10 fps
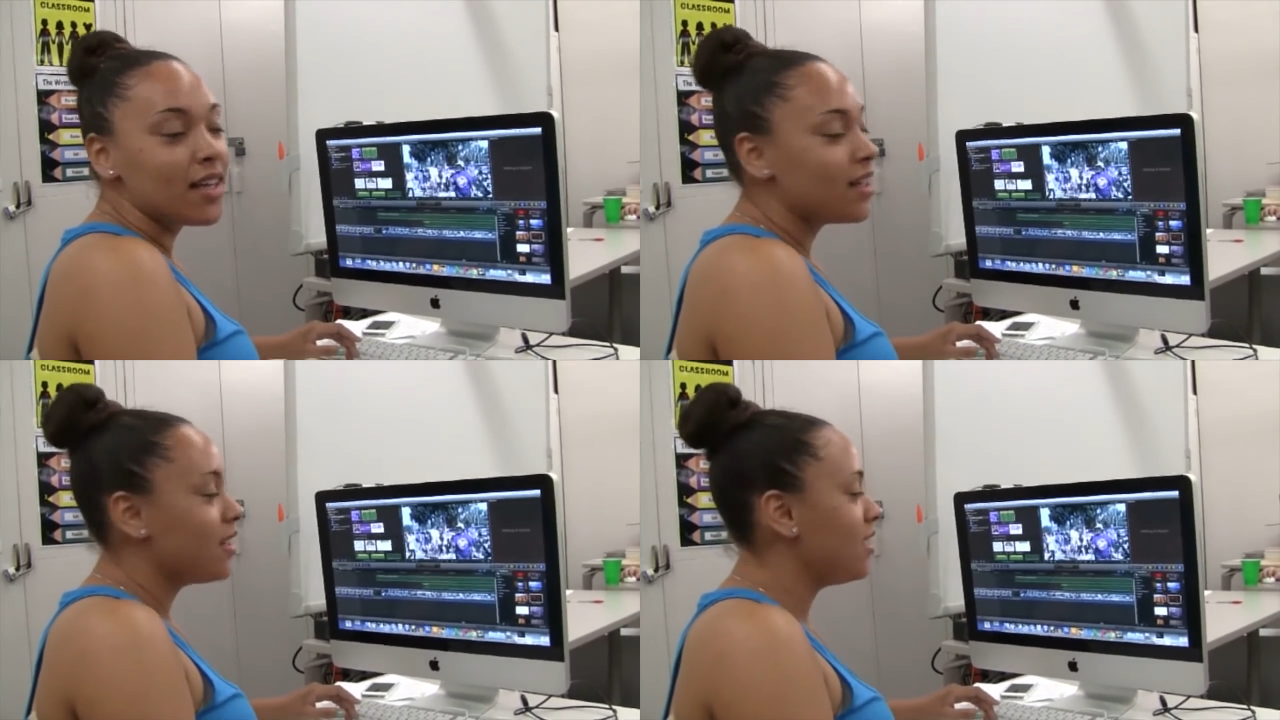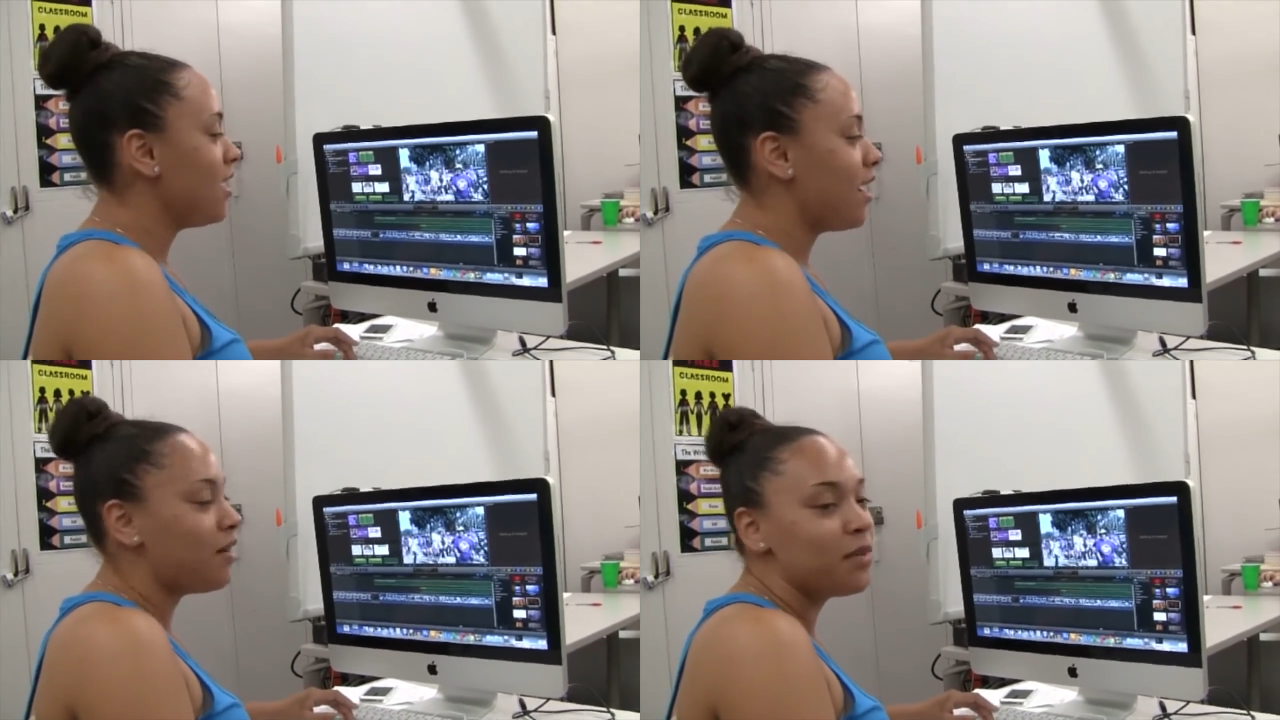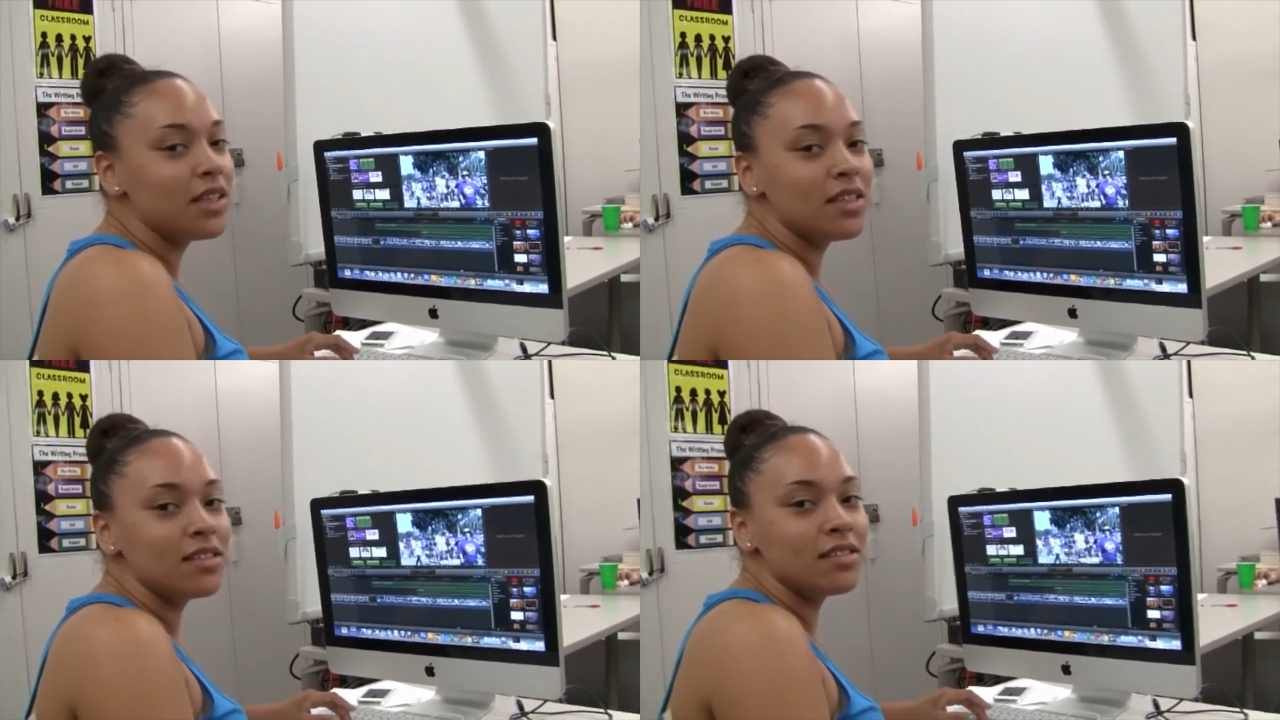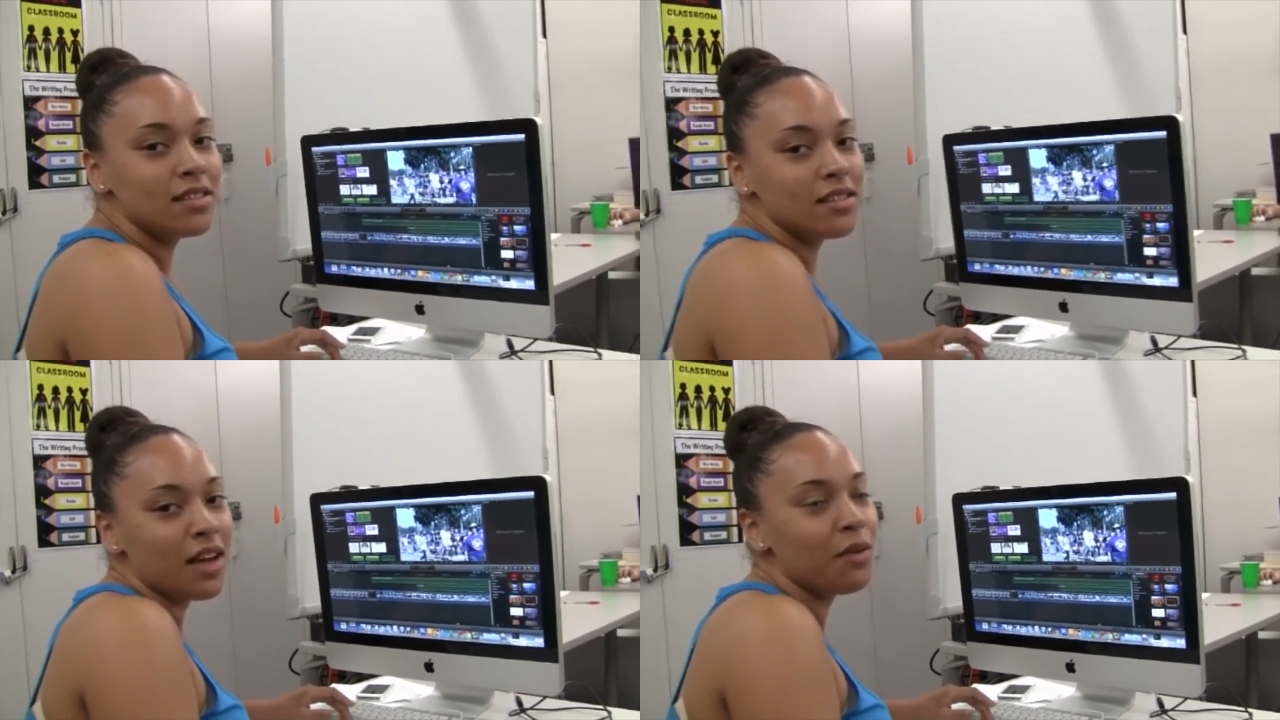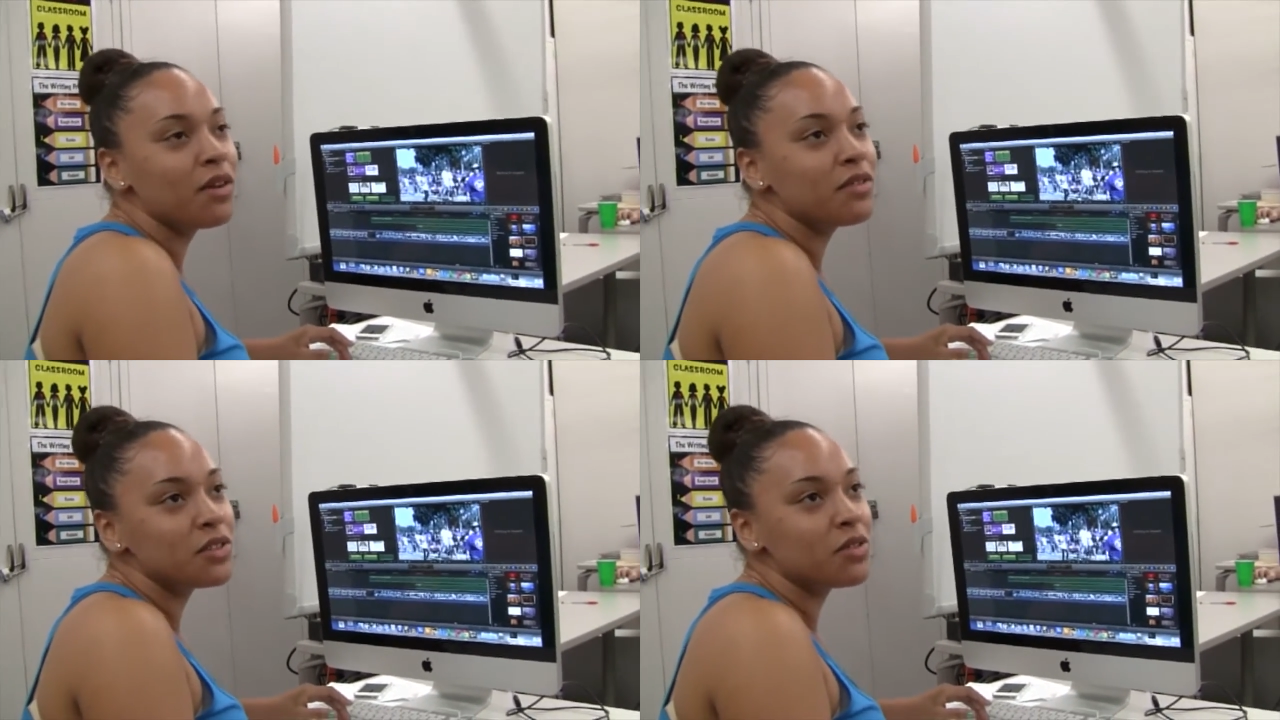Yeah, well, I went
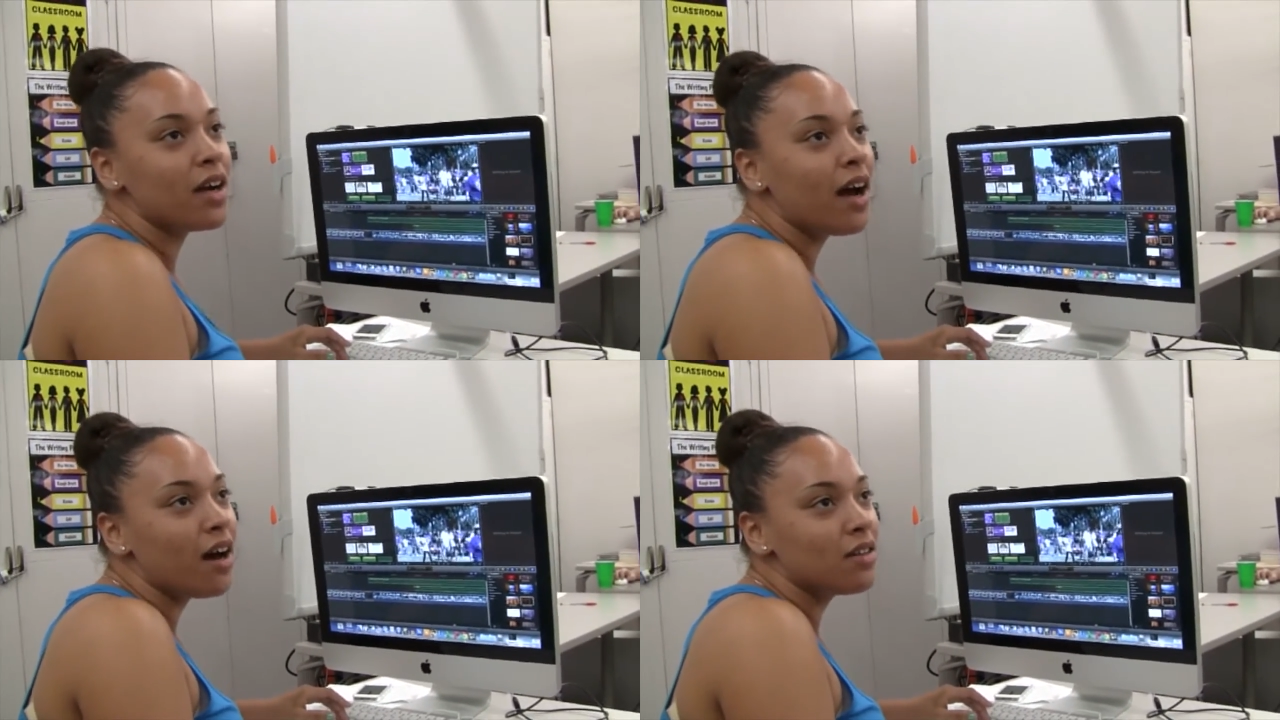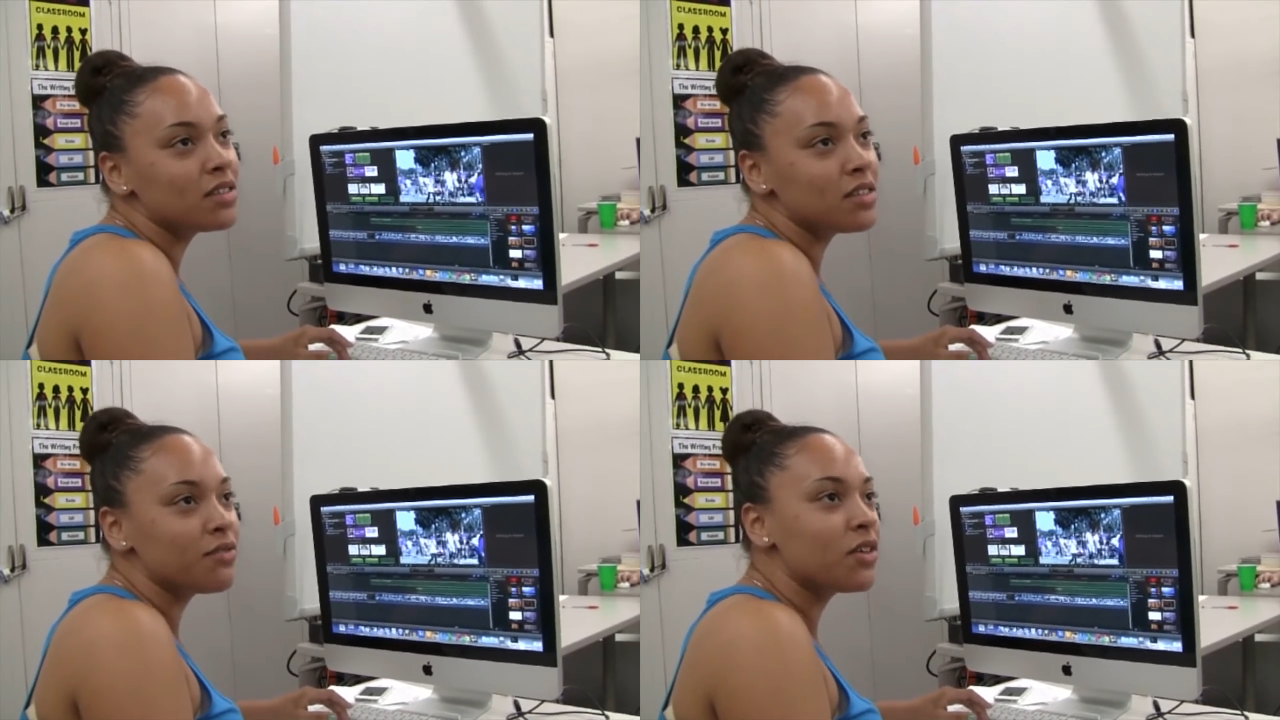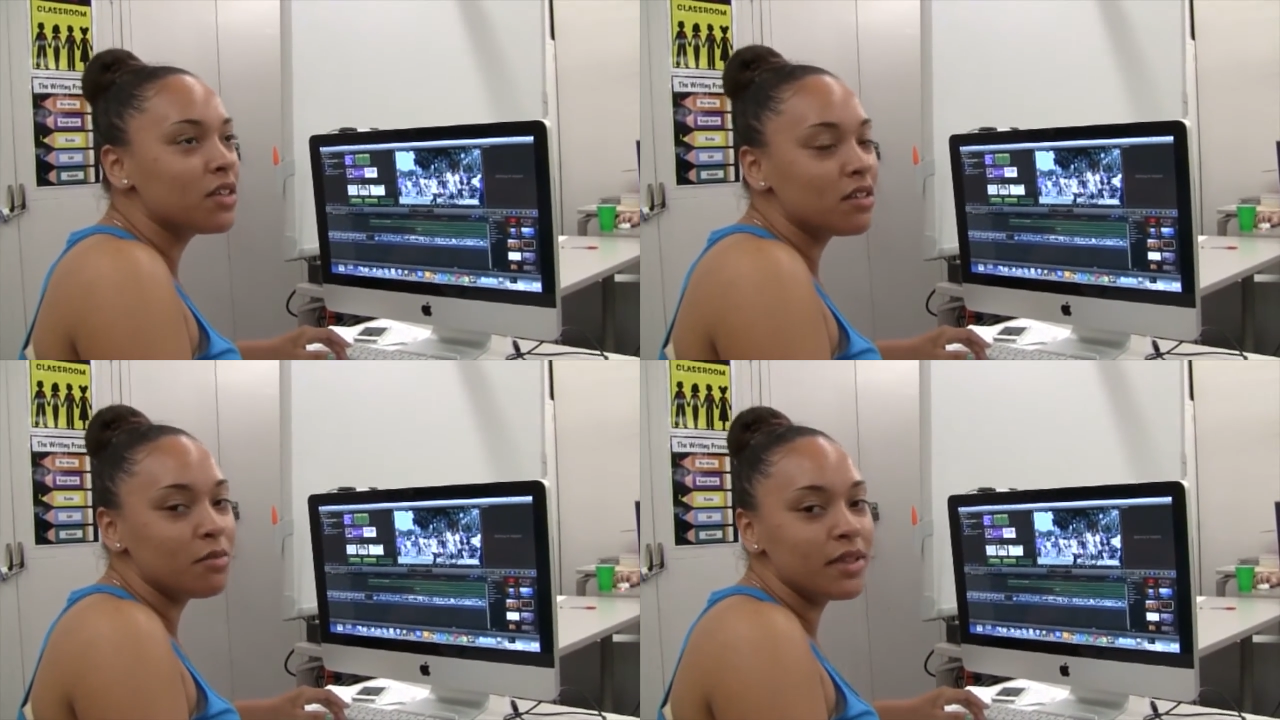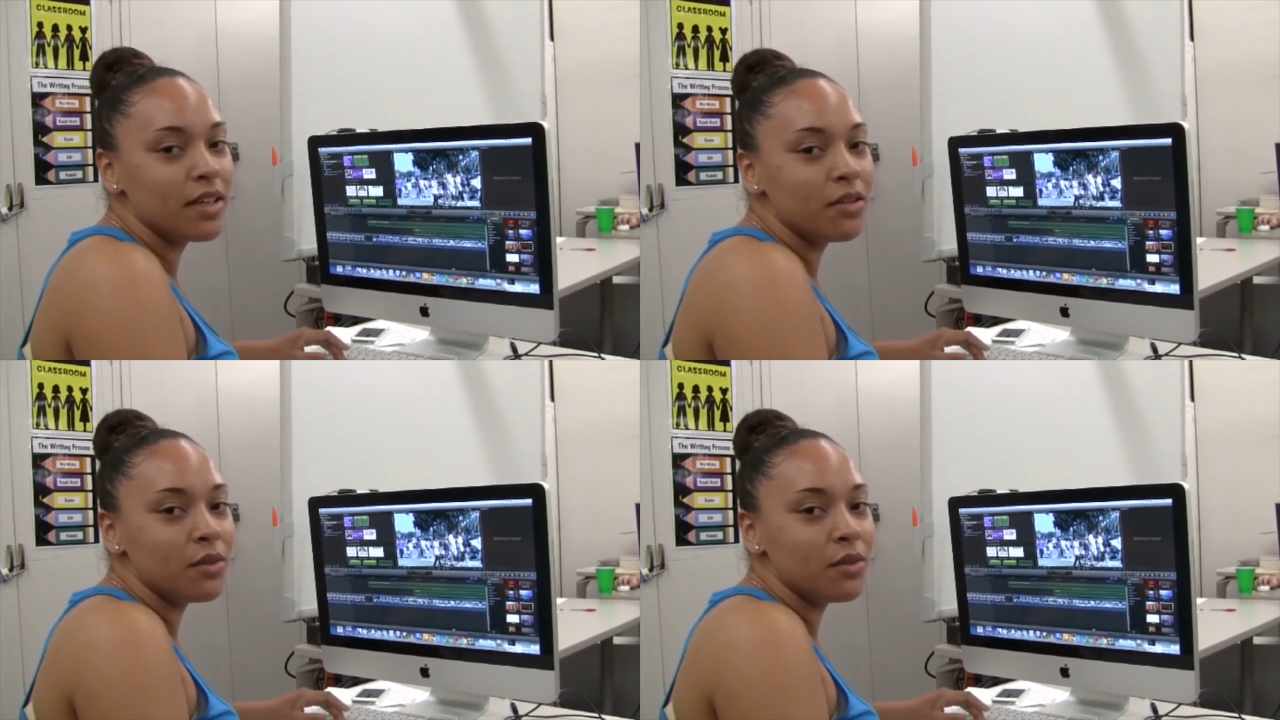over to her house for a little bit.